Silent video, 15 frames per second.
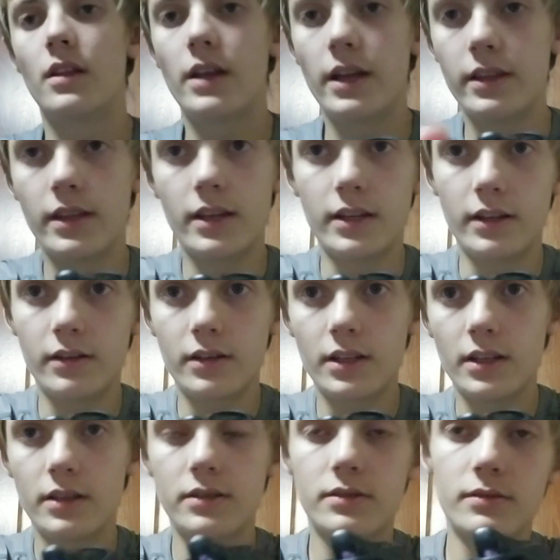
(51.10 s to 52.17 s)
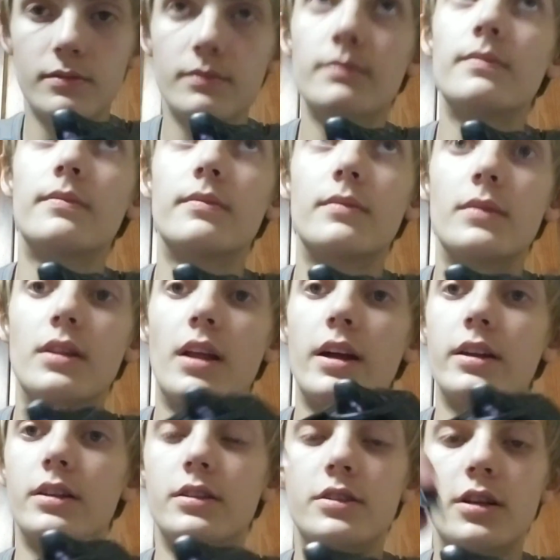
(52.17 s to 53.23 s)
And then here it is,
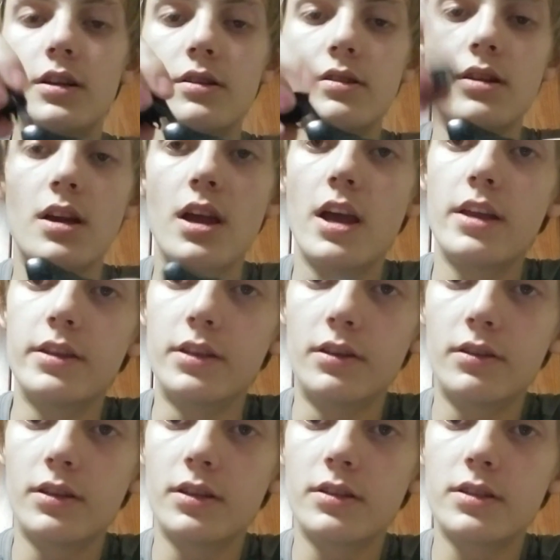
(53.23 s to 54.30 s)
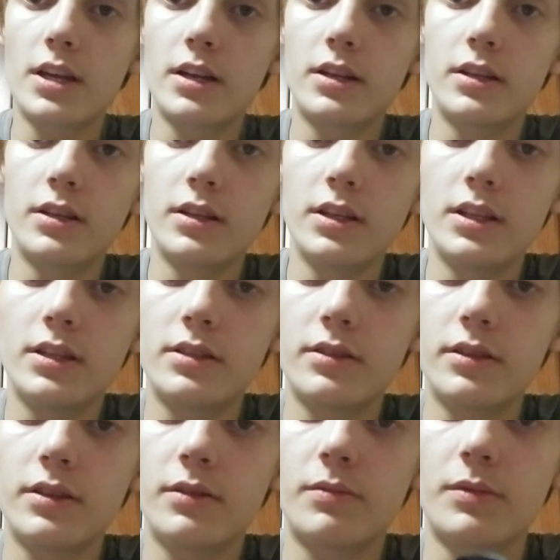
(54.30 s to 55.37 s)
lighting thing. And here it is how to easily